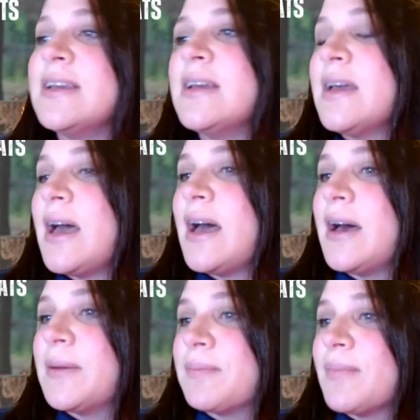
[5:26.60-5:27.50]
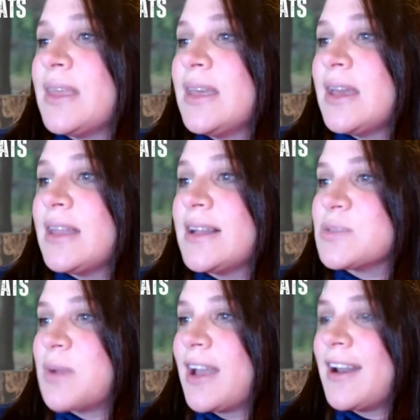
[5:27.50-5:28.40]
Um, and that's
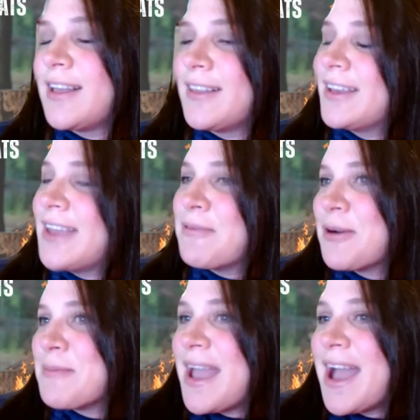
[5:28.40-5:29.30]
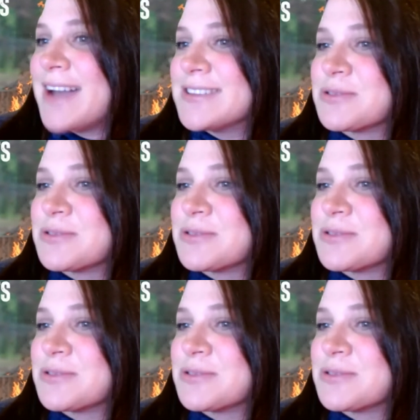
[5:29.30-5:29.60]
when I kind of like gave her my ask,